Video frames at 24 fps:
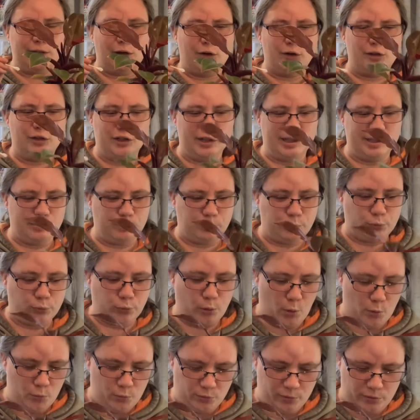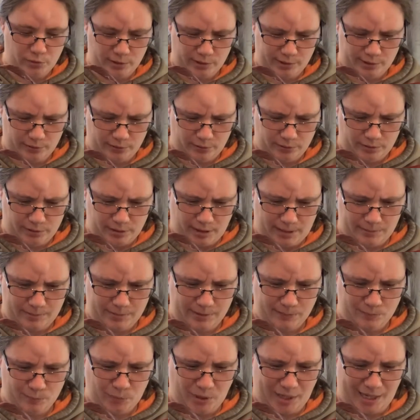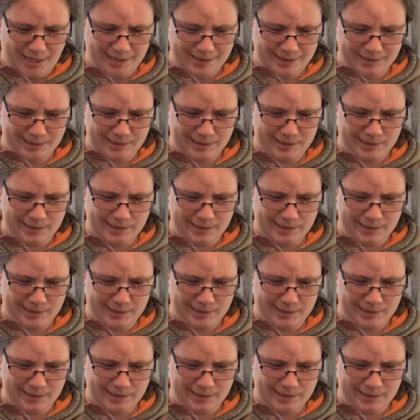are just prone to certain types of pests.